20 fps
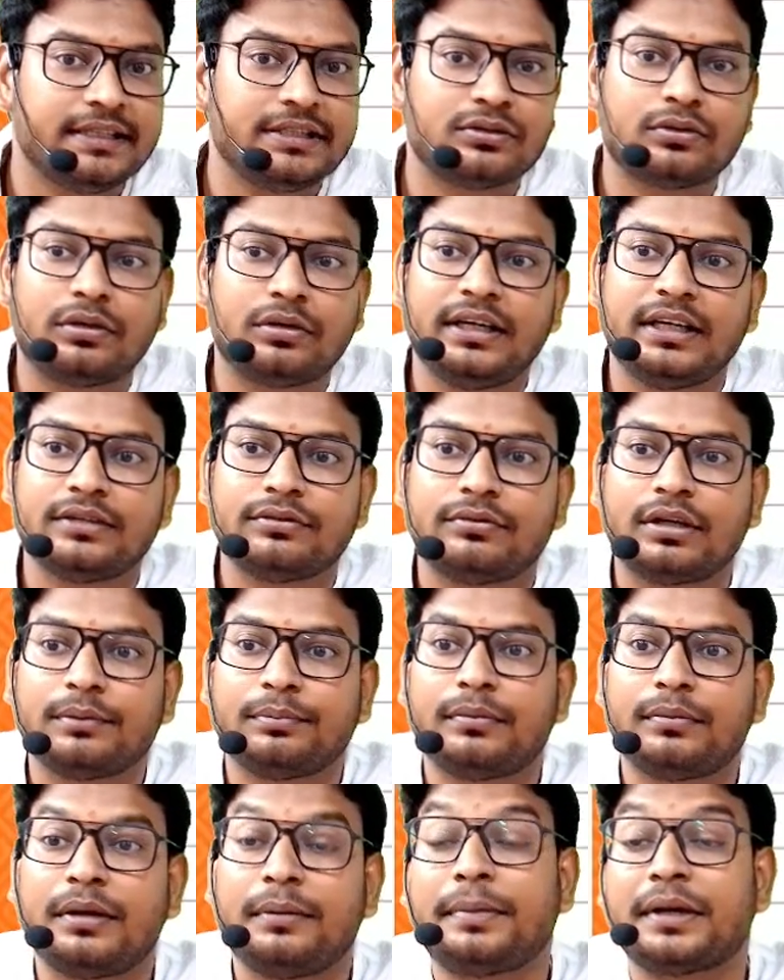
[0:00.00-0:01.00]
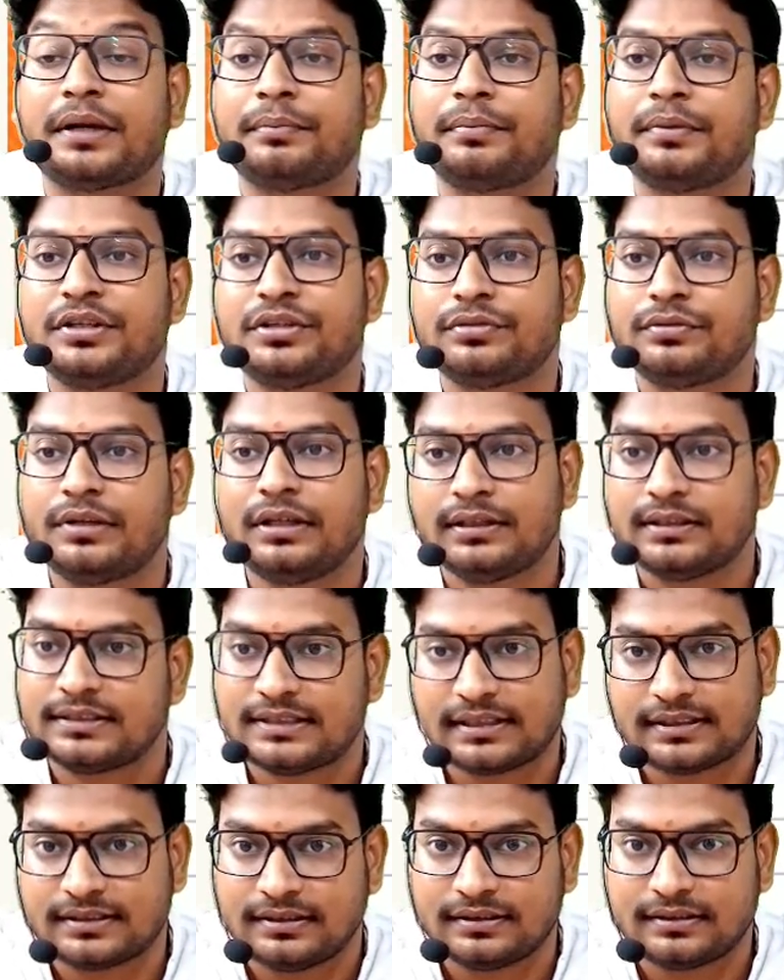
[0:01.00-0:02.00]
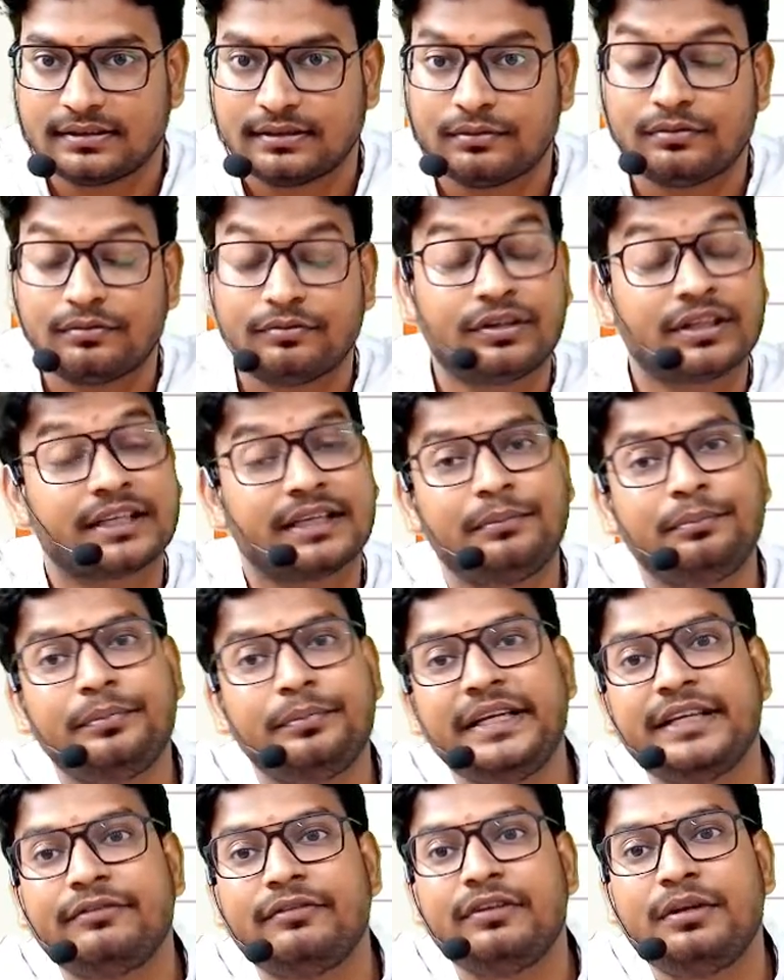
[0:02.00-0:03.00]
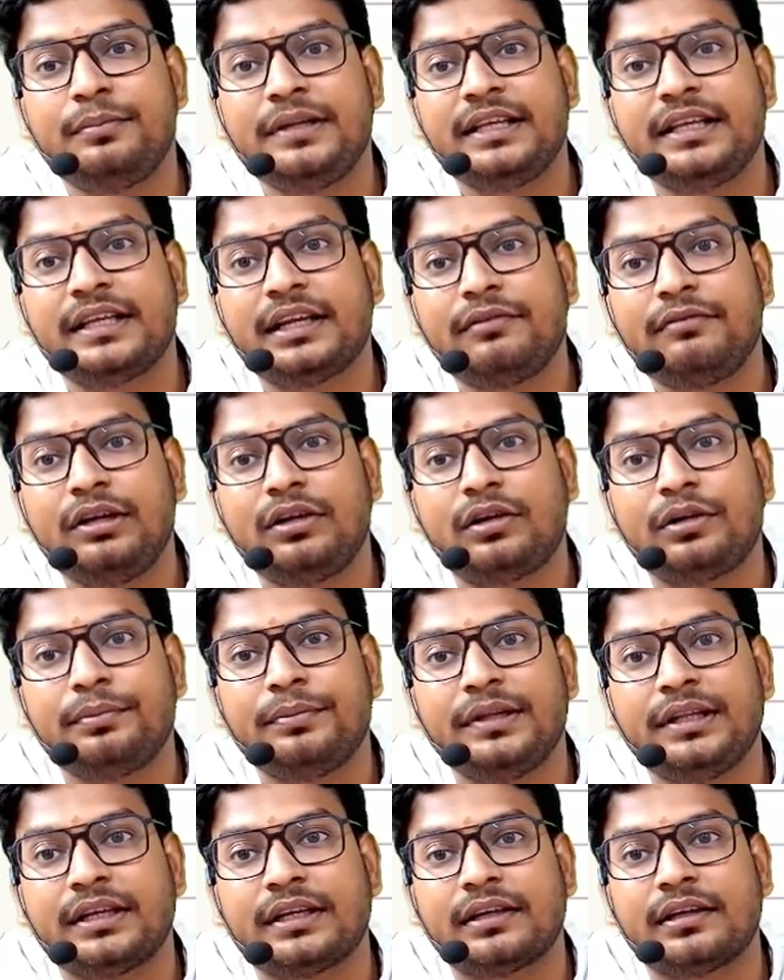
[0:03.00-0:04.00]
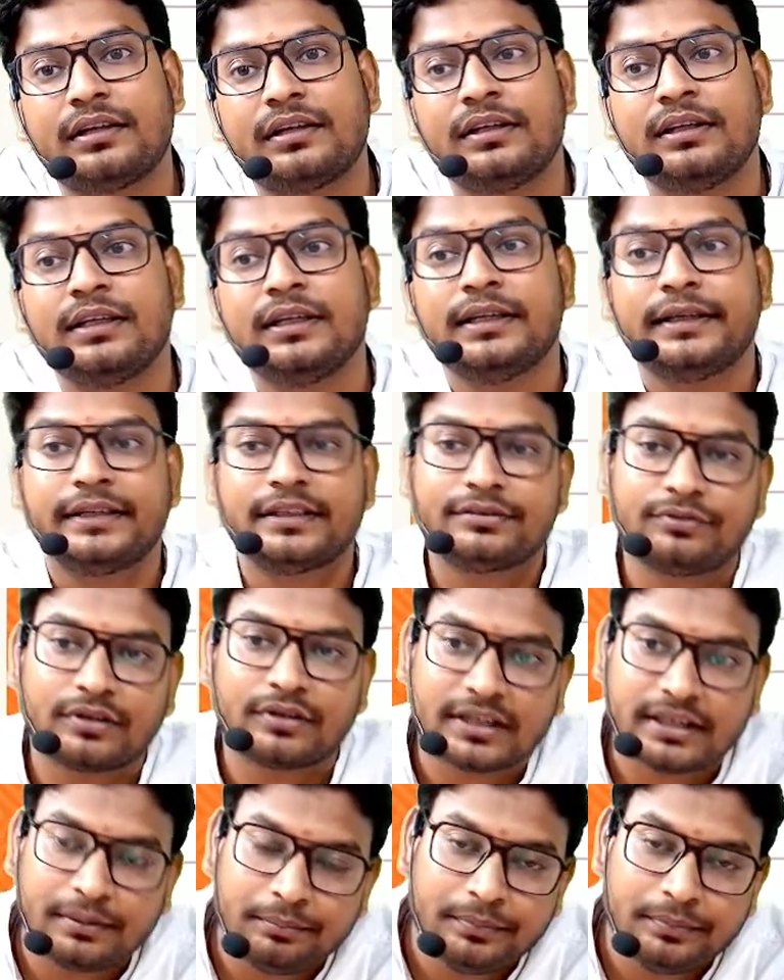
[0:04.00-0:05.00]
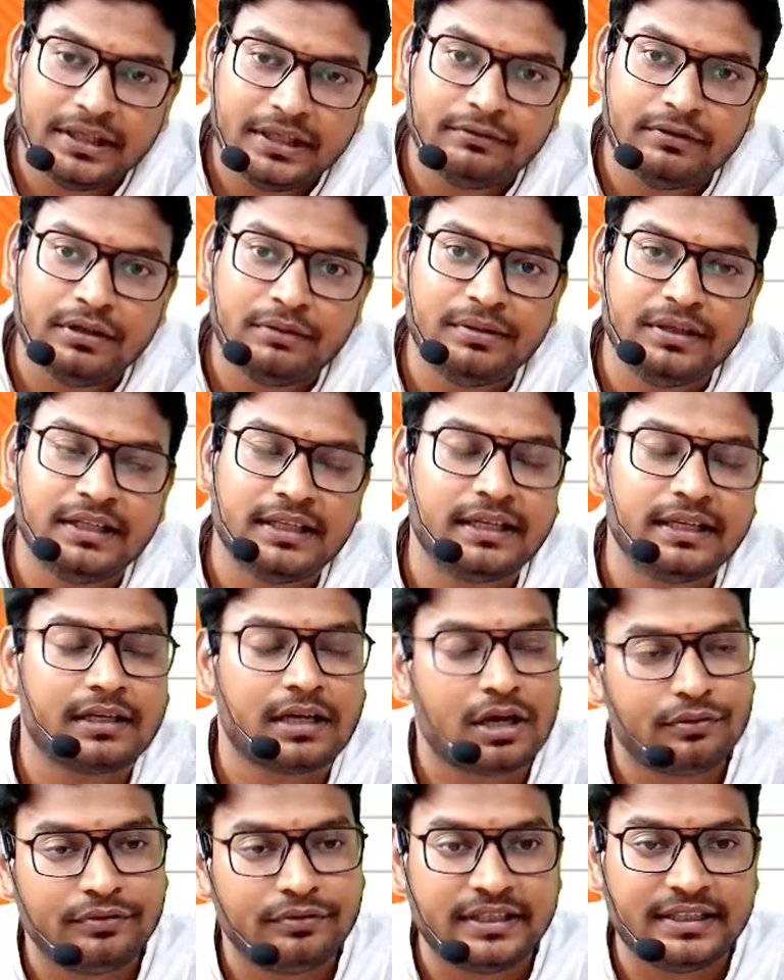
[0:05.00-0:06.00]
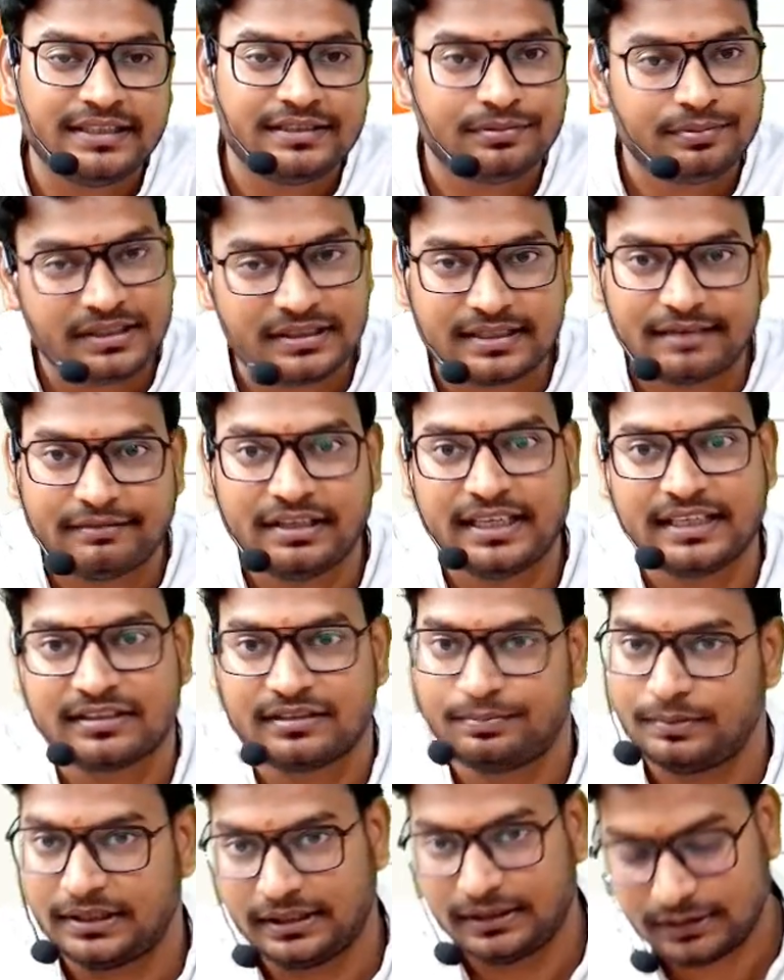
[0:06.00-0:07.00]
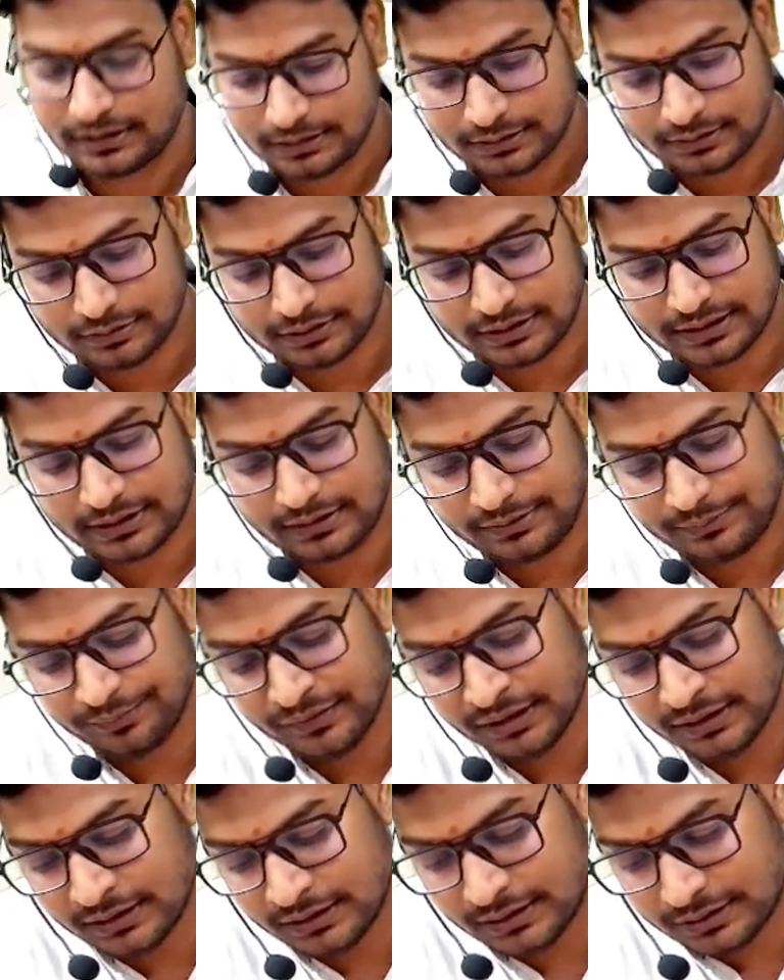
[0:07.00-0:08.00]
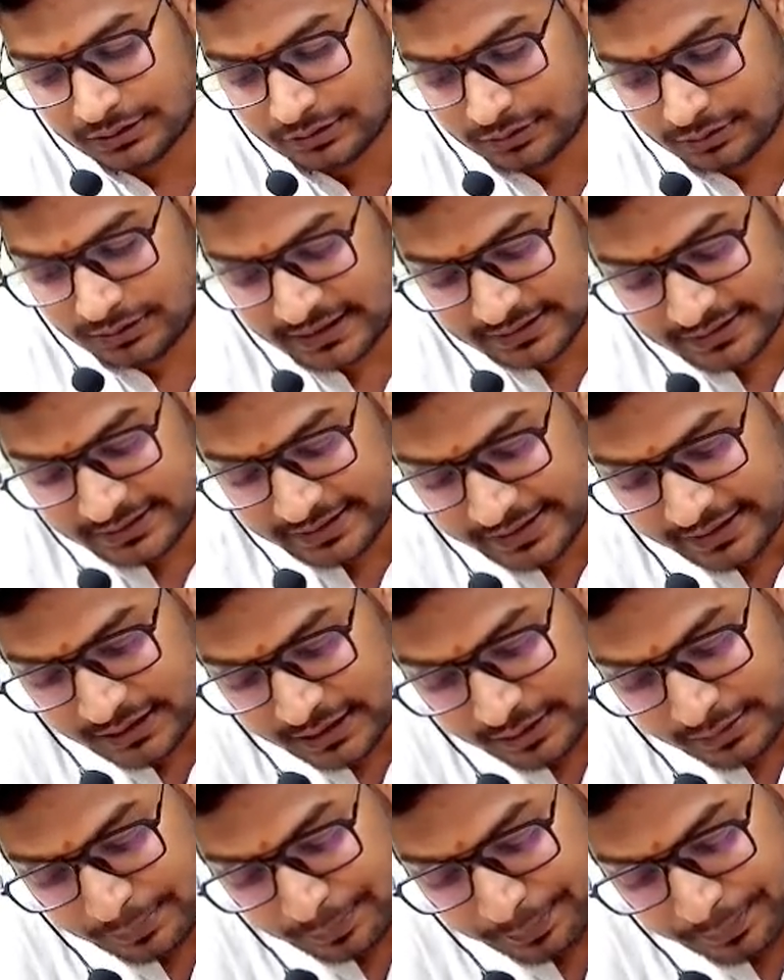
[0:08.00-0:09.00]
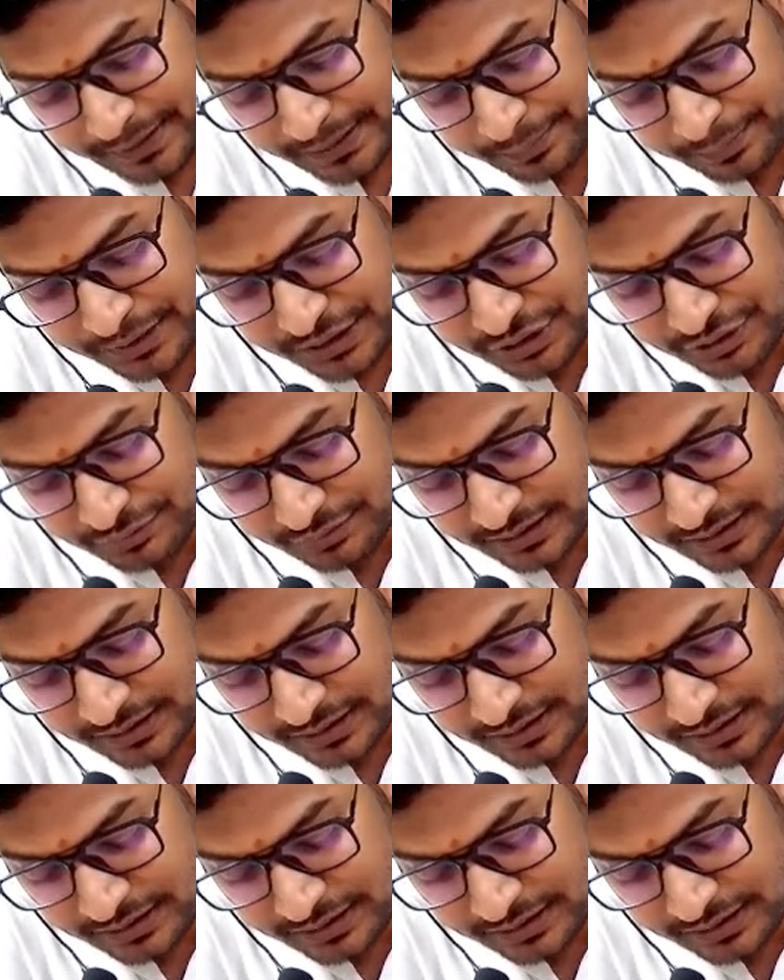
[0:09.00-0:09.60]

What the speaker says: called as what ma perpetual succession. For company it will be there or will not be there? Yes, for company will be there. How it is means I will explain. Okay na? So next write the perpetual